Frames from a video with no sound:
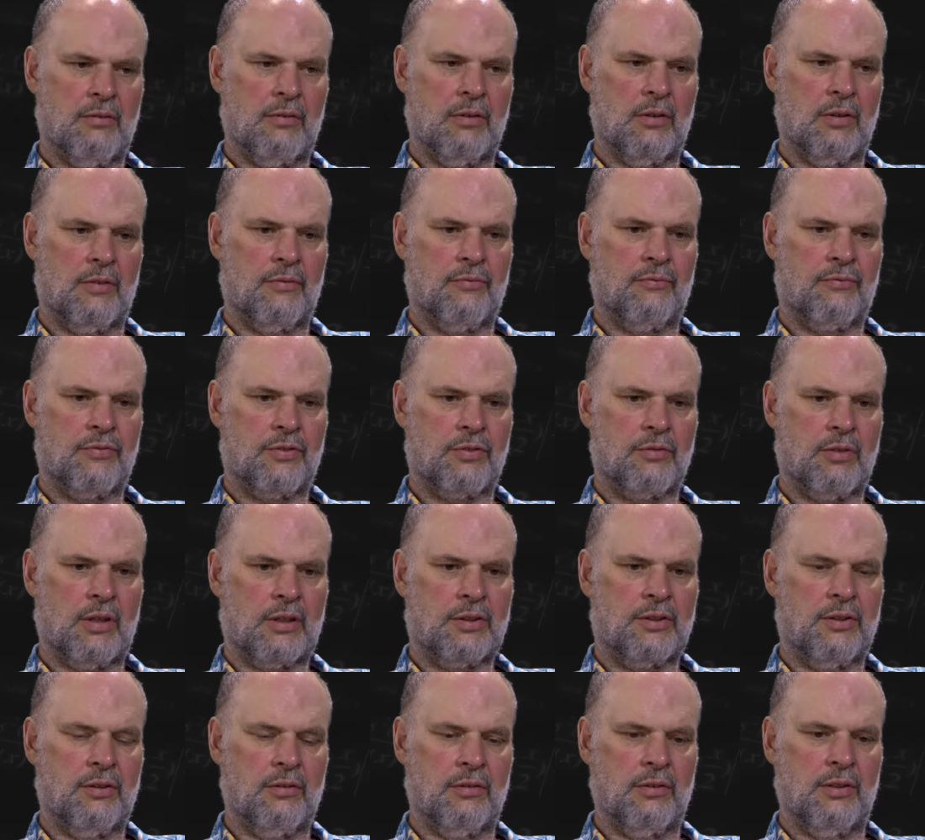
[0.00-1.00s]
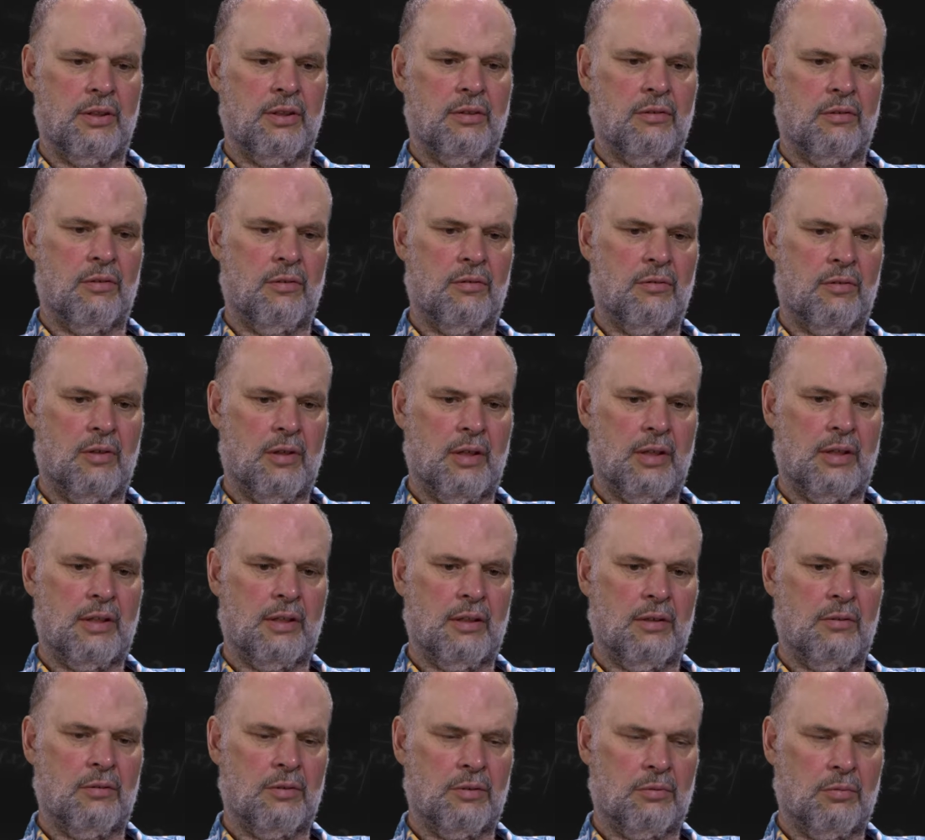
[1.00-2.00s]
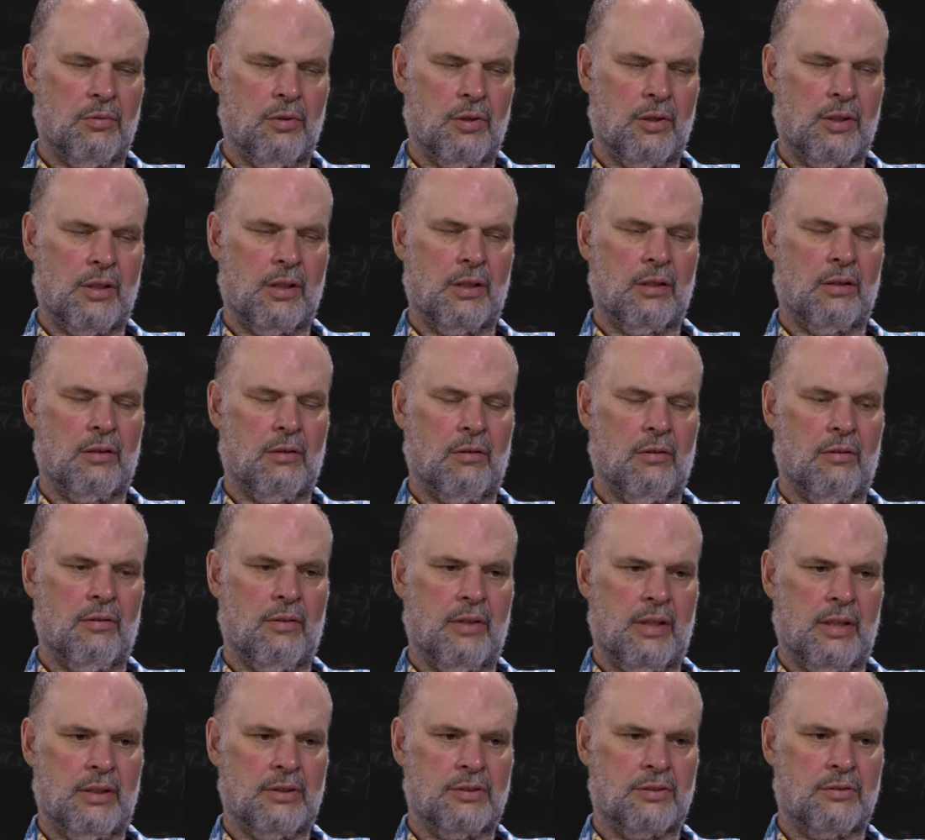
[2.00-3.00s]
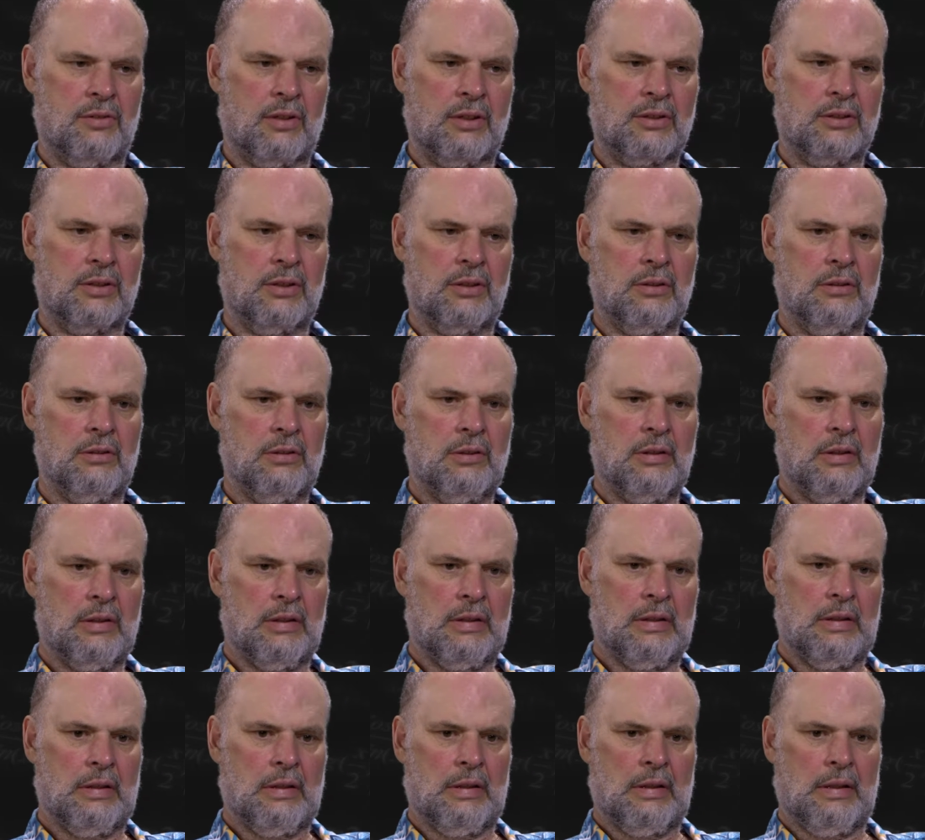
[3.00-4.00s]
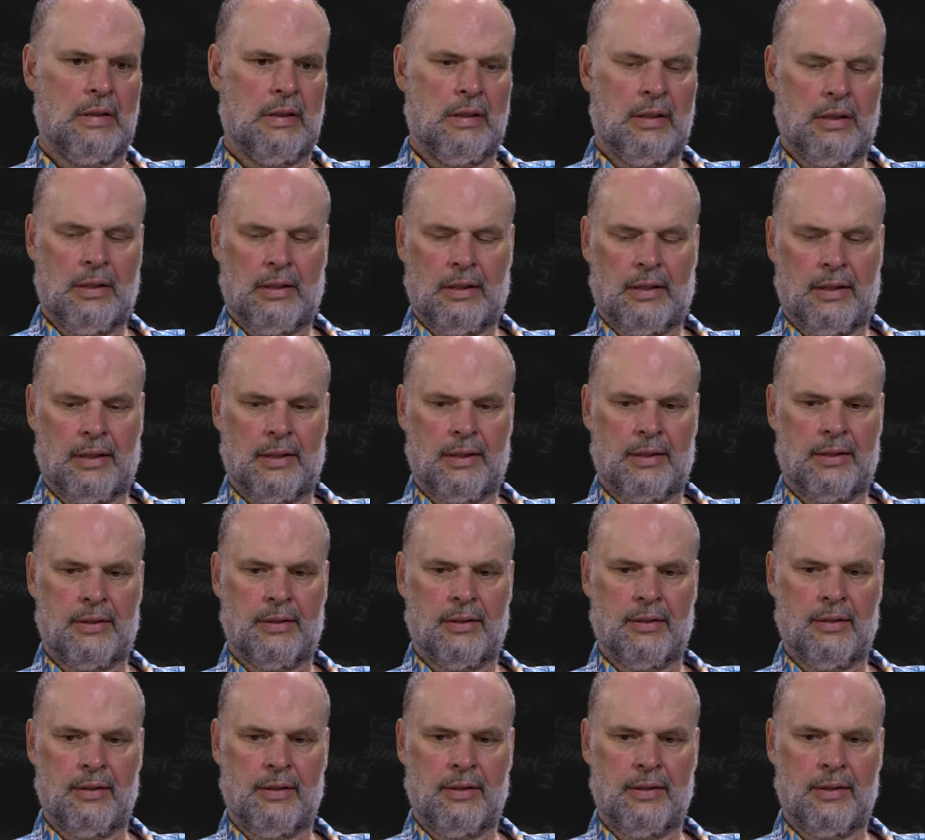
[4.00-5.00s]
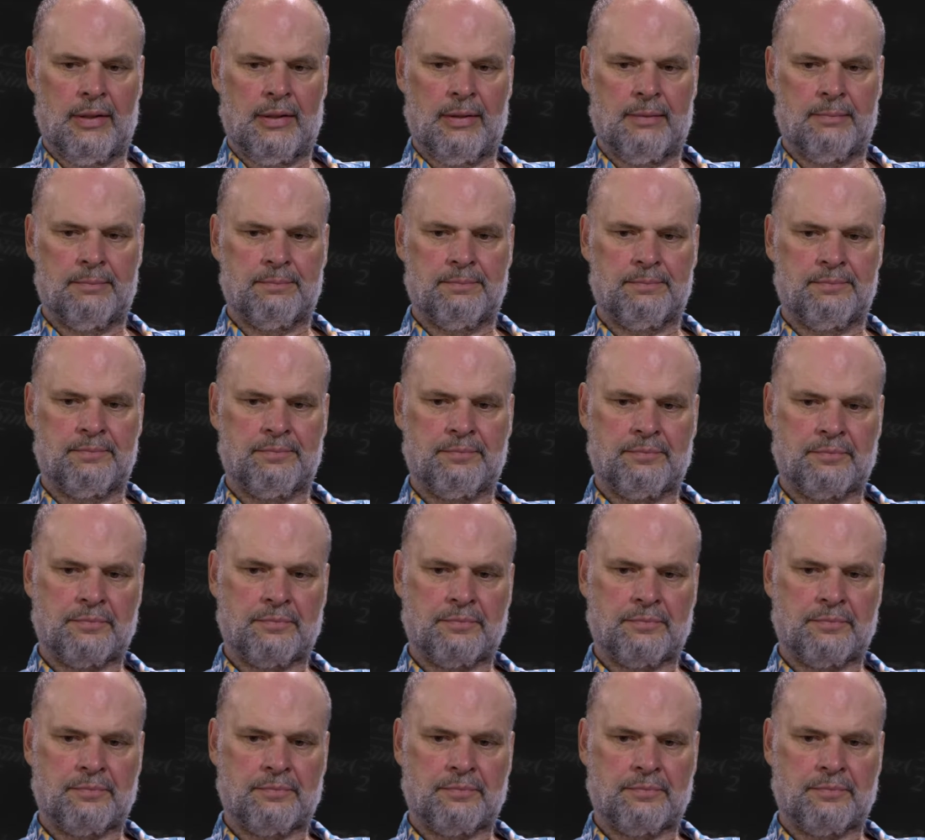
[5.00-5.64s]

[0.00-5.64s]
a lot of structure in their own right, and I was working on that structure. And